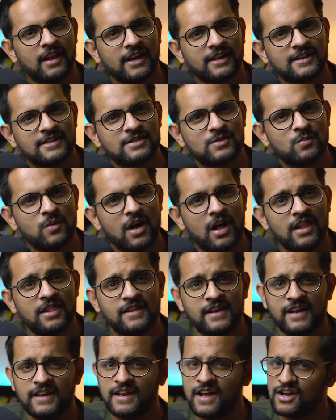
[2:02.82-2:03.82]
a like as
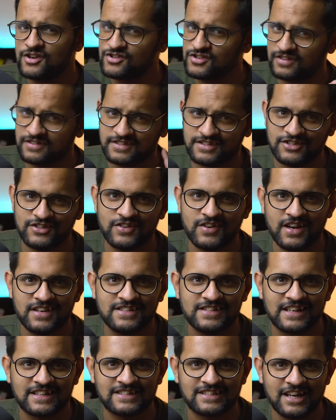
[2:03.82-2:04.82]
well, and I shall see you
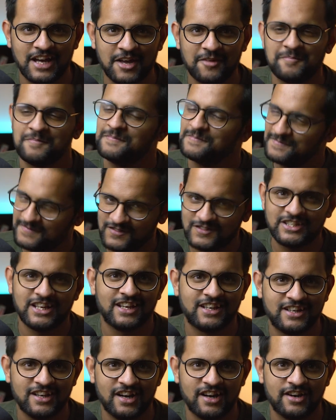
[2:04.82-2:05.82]
guys next time.
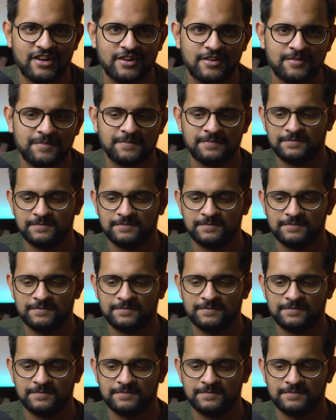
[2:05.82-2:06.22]
Take care.